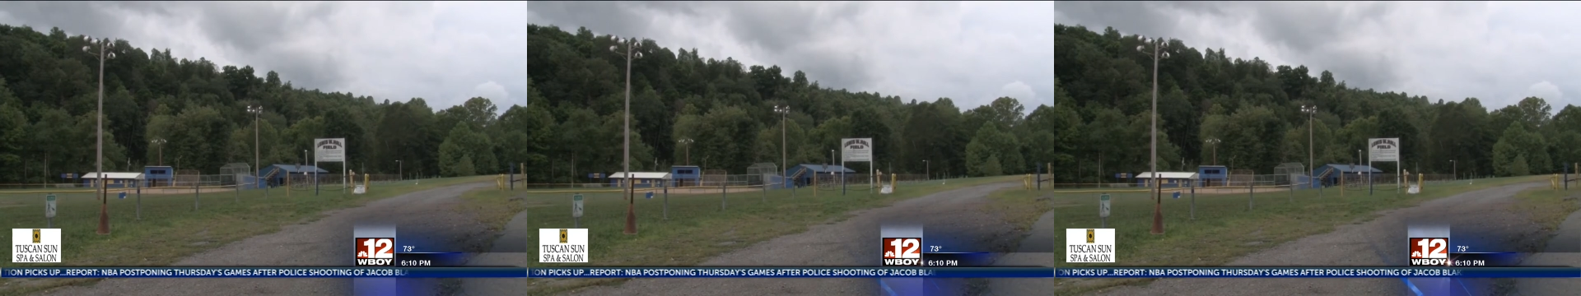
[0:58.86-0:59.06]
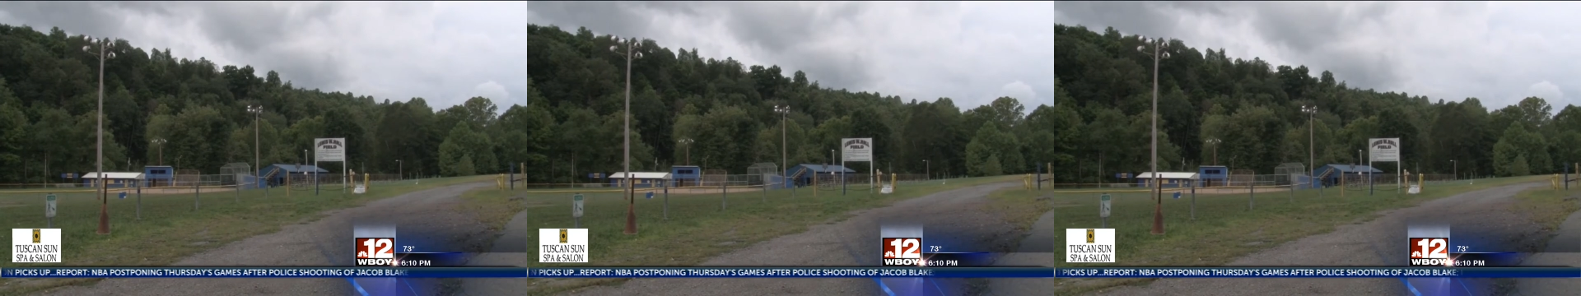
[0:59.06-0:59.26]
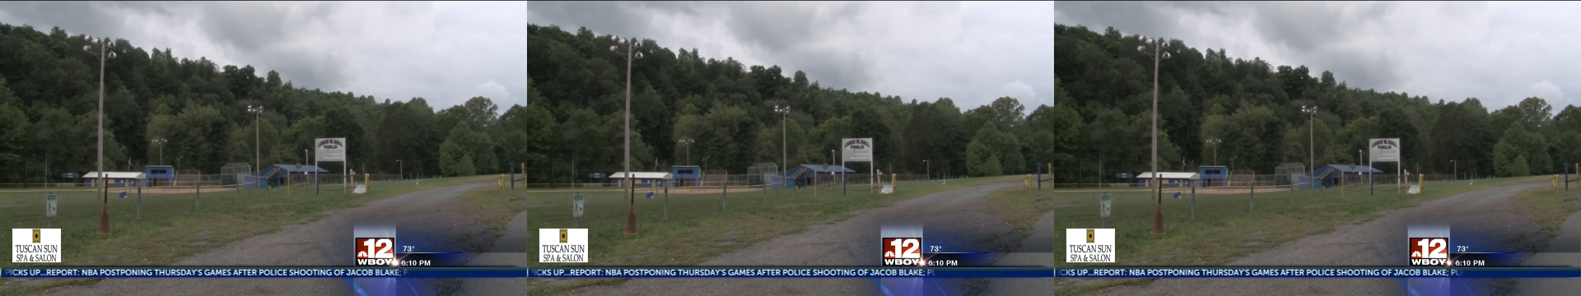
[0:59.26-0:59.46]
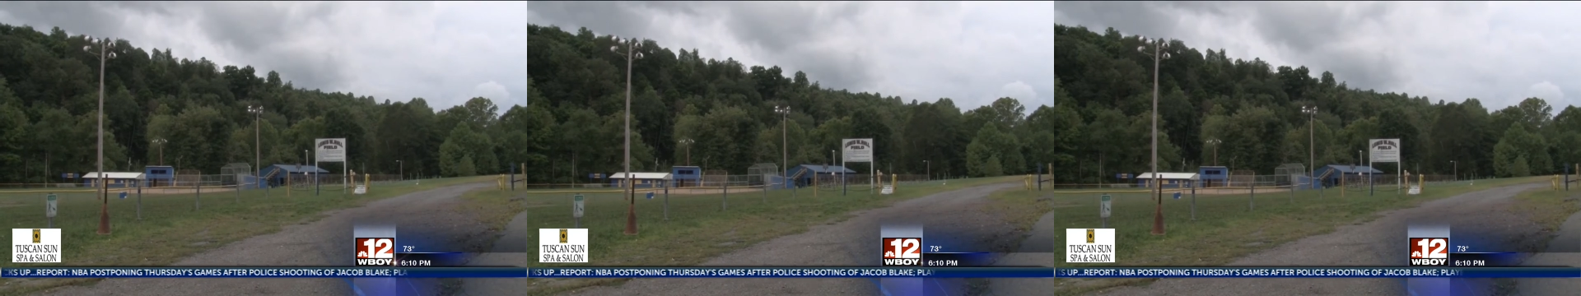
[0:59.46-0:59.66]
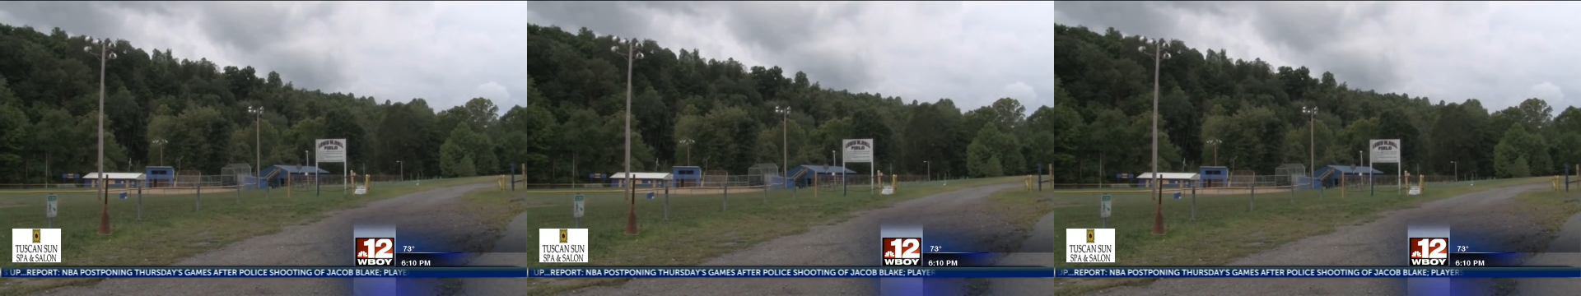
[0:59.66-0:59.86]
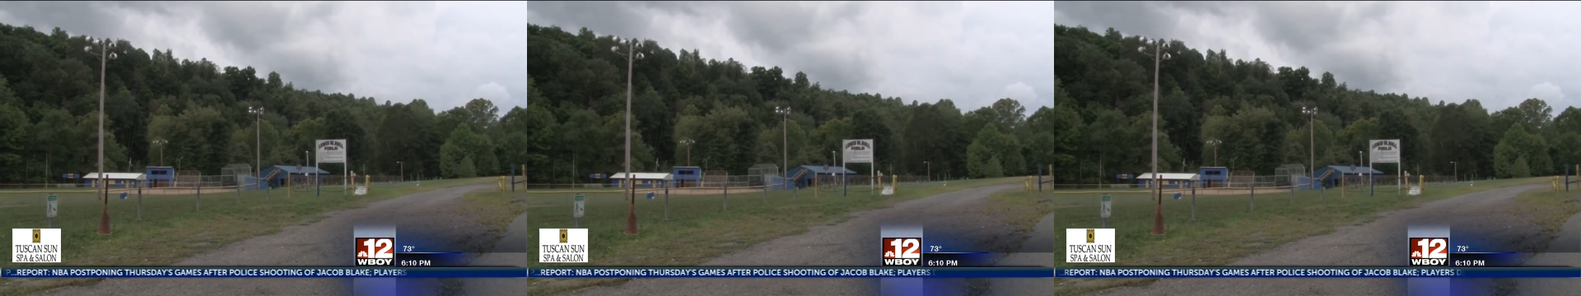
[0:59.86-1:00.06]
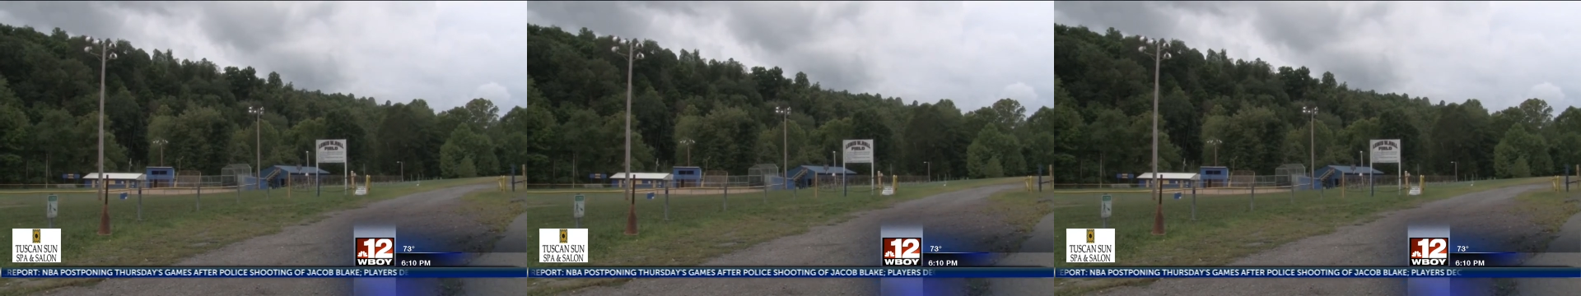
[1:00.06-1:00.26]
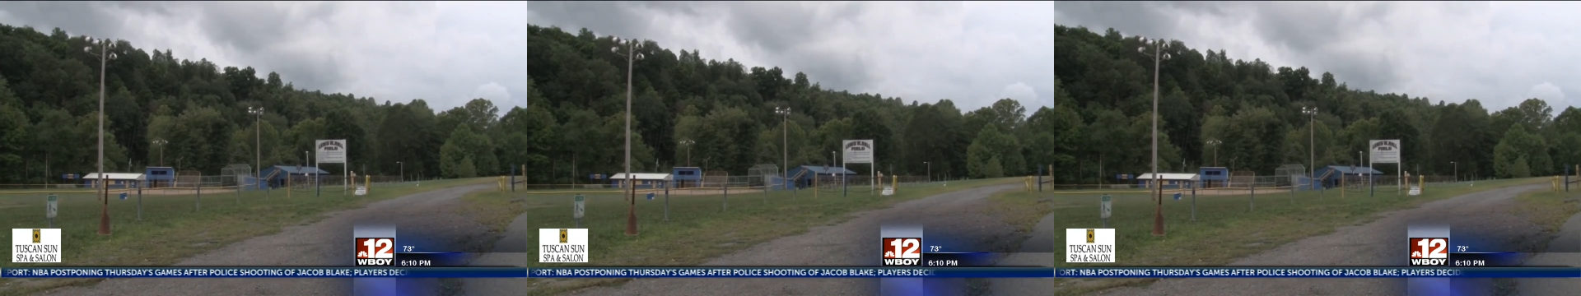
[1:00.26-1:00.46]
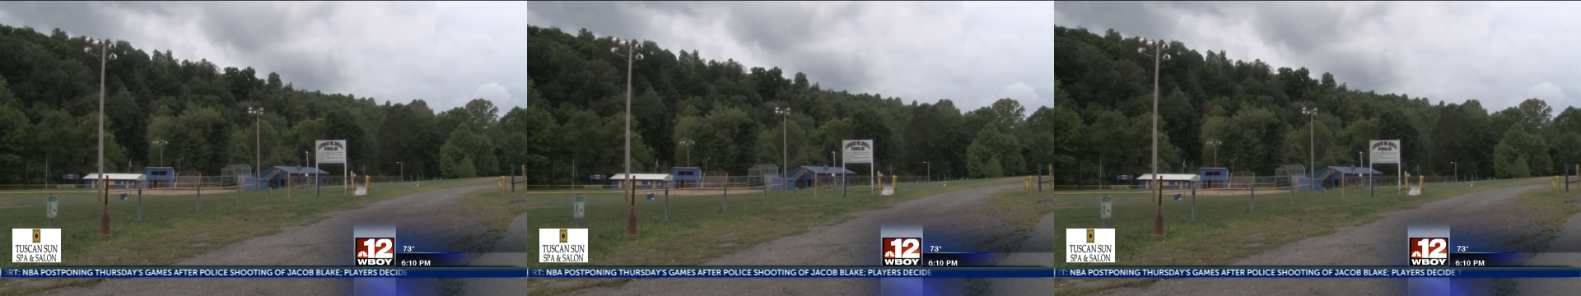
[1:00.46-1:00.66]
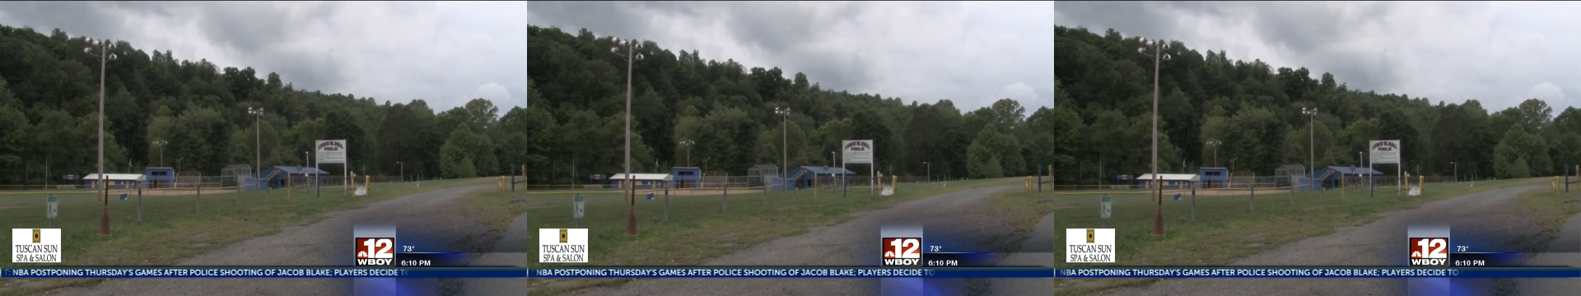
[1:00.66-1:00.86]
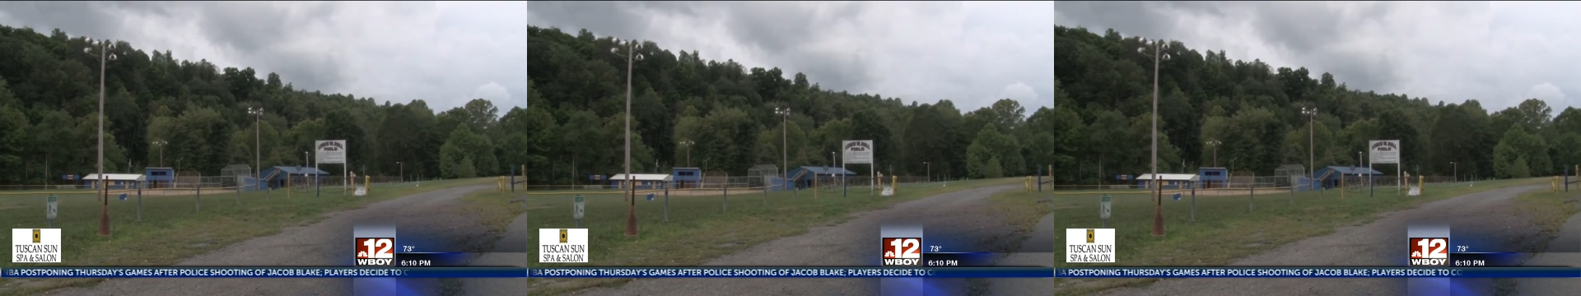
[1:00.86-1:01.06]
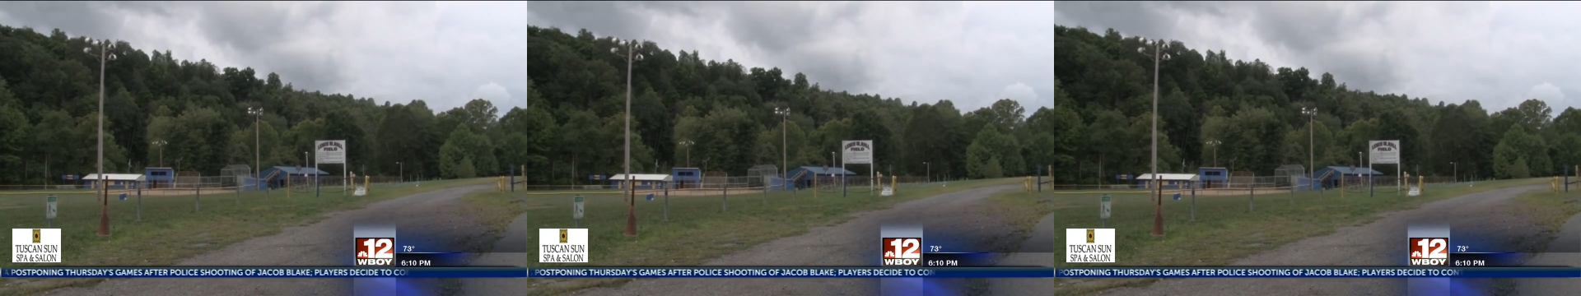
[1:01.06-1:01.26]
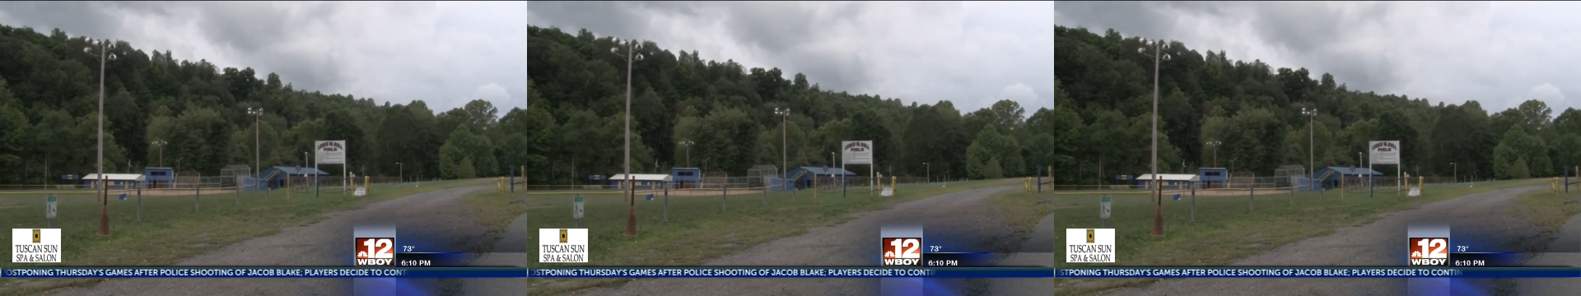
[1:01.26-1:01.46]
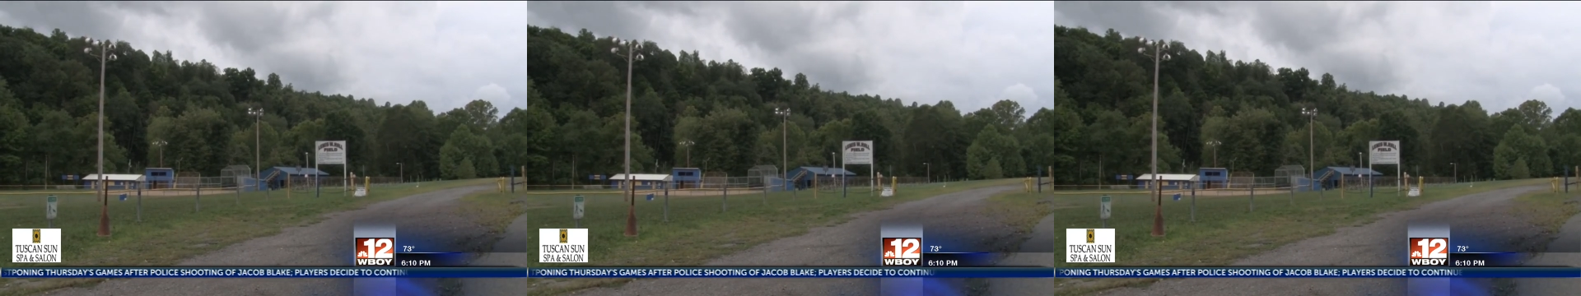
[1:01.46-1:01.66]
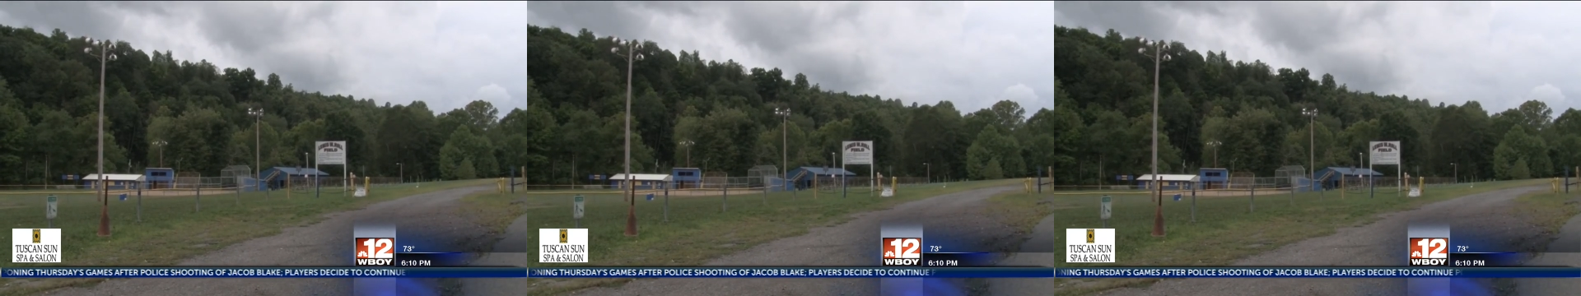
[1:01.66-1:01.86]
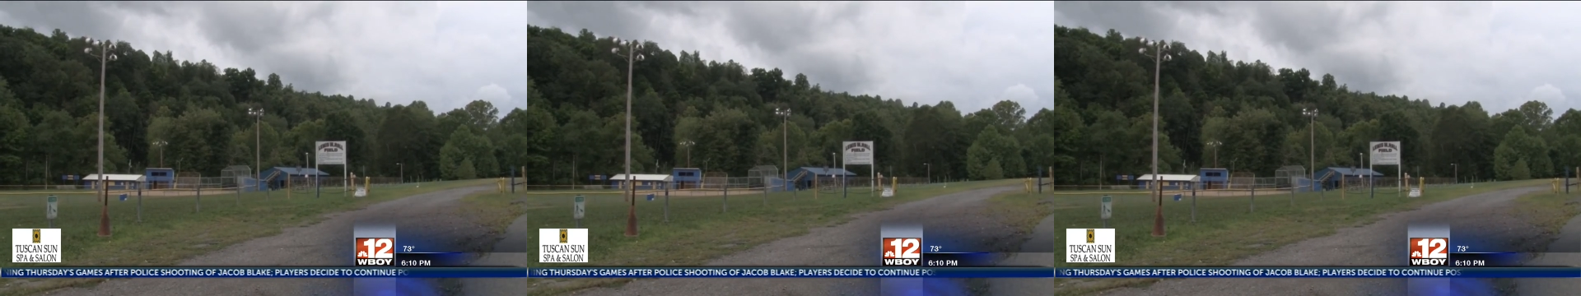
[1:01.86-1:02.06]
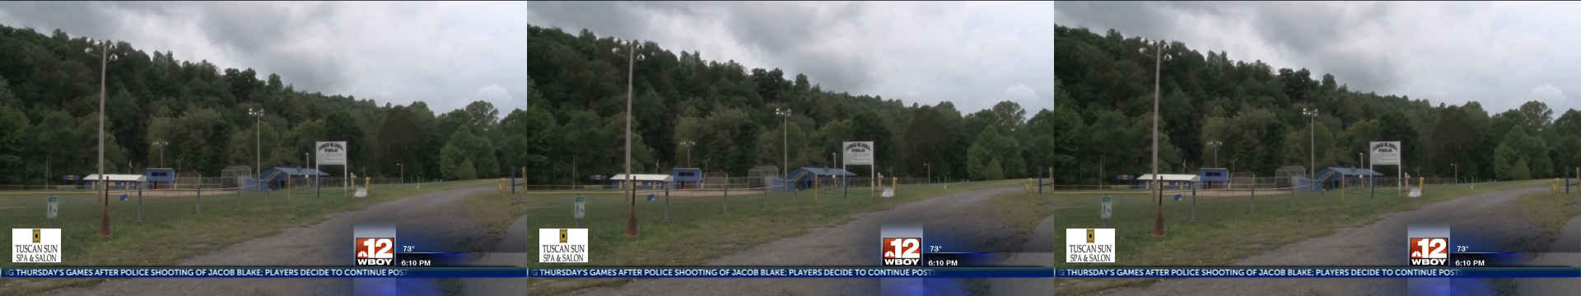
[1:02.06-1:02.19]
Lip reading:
(no speaker visible)